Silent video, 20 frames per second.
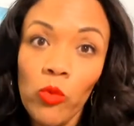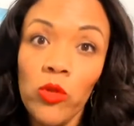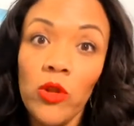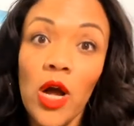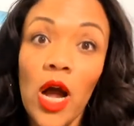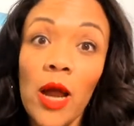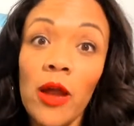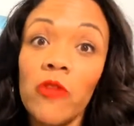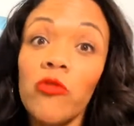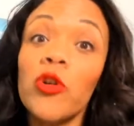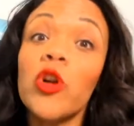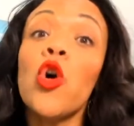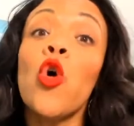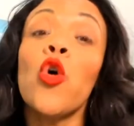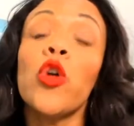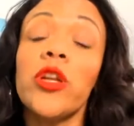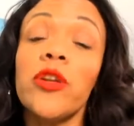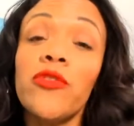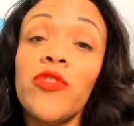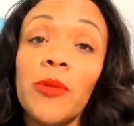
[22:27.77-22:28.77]
I
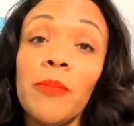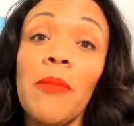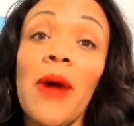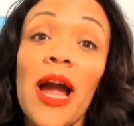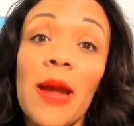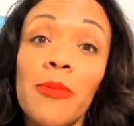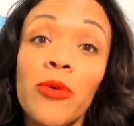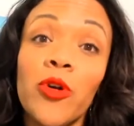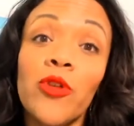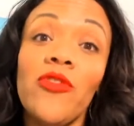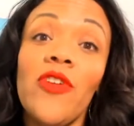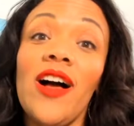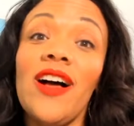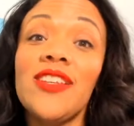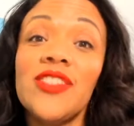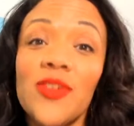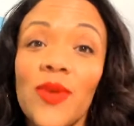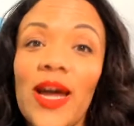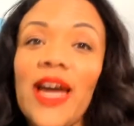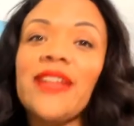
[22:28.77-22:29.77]
recorded from my profile,
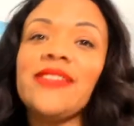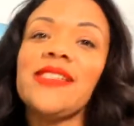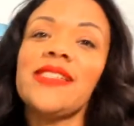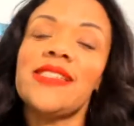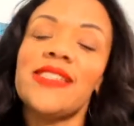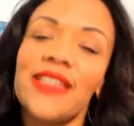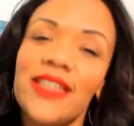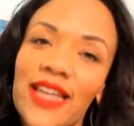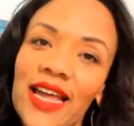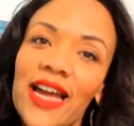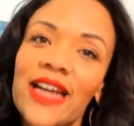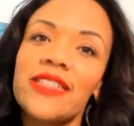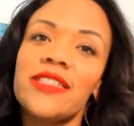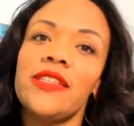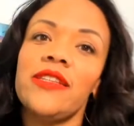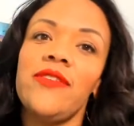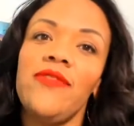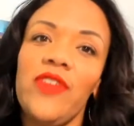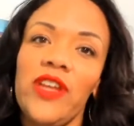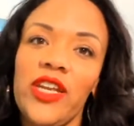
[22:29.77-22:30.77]
so I had to select
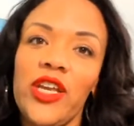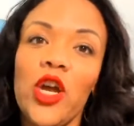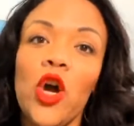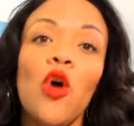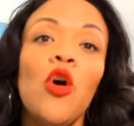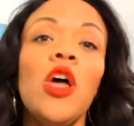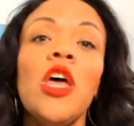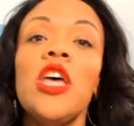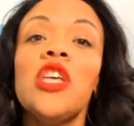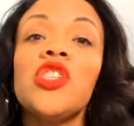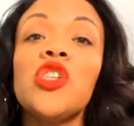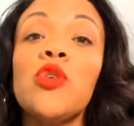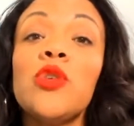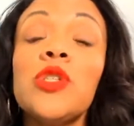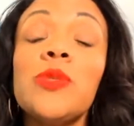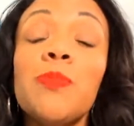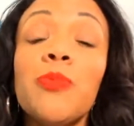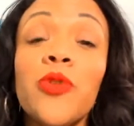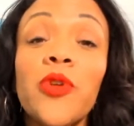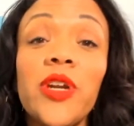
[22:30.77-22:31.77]
the video. So it's
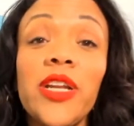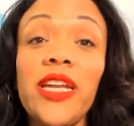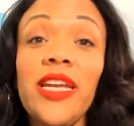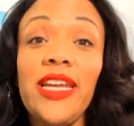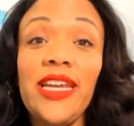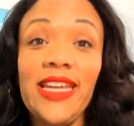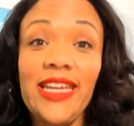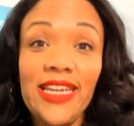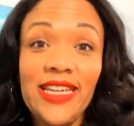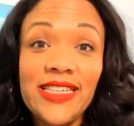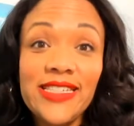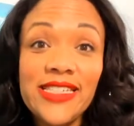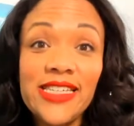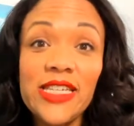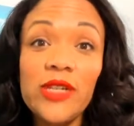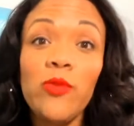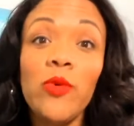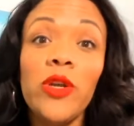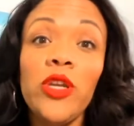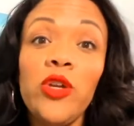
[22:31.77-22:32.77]
pretty easy
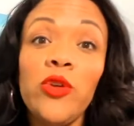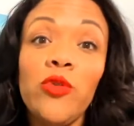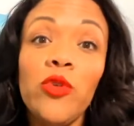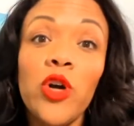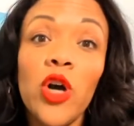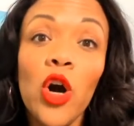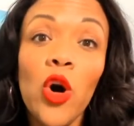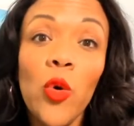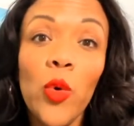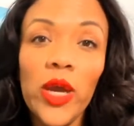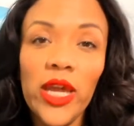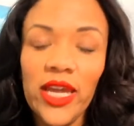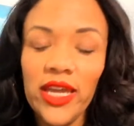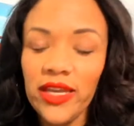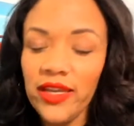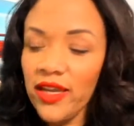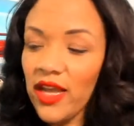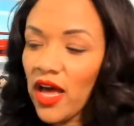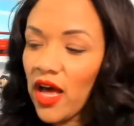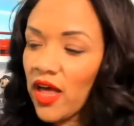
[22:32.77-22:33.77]
when you go
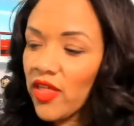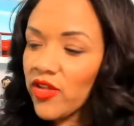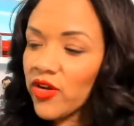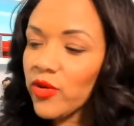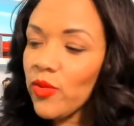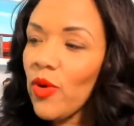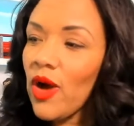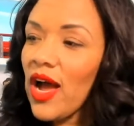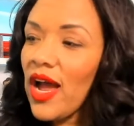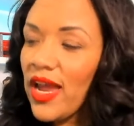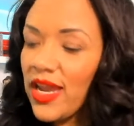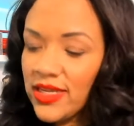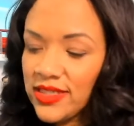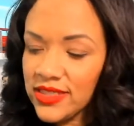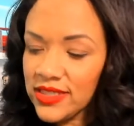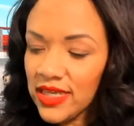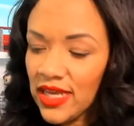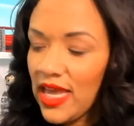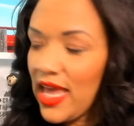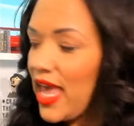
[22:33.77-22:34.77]
in
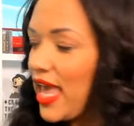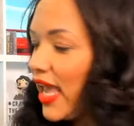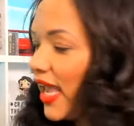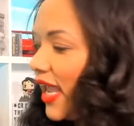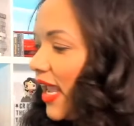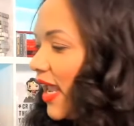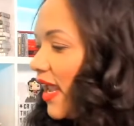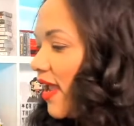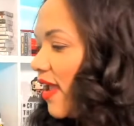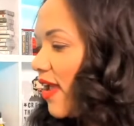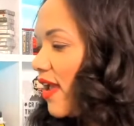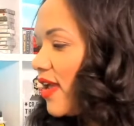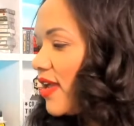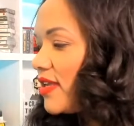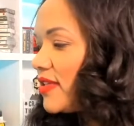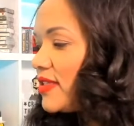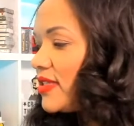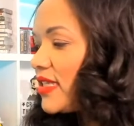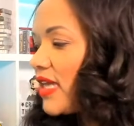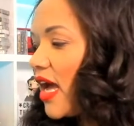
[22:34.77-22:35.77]
otherwise.
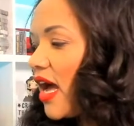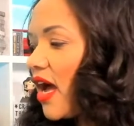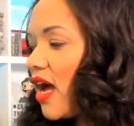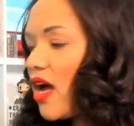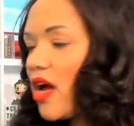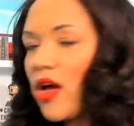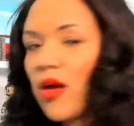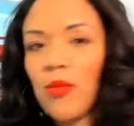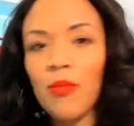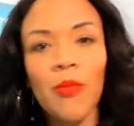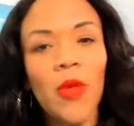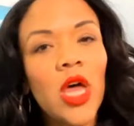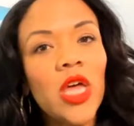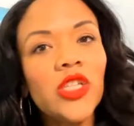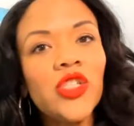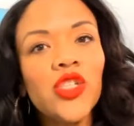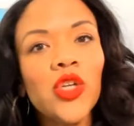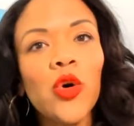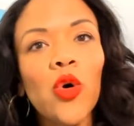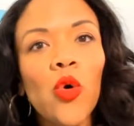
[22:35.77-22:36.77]
And
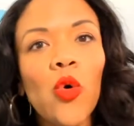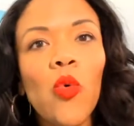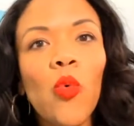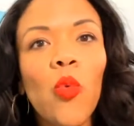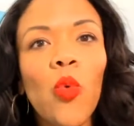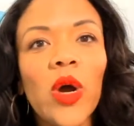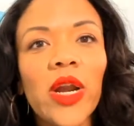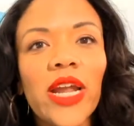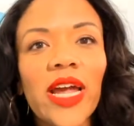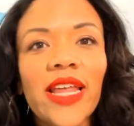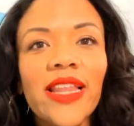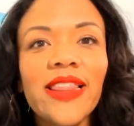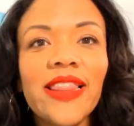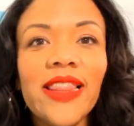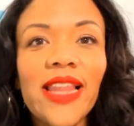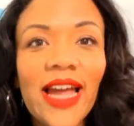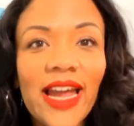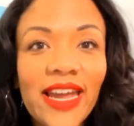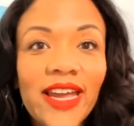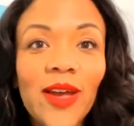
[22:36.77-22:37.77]
so what I
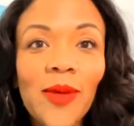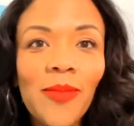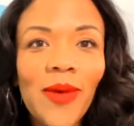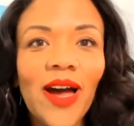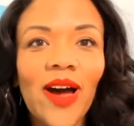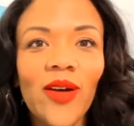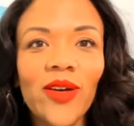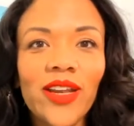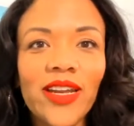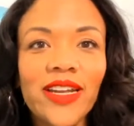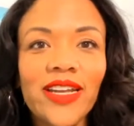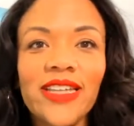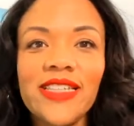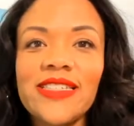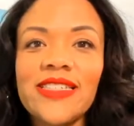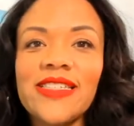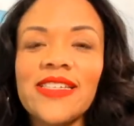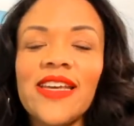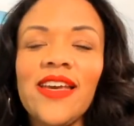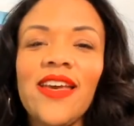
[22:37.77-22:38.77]
like about it
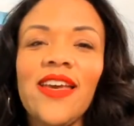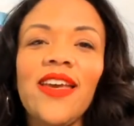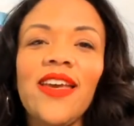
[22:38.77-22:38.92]
is,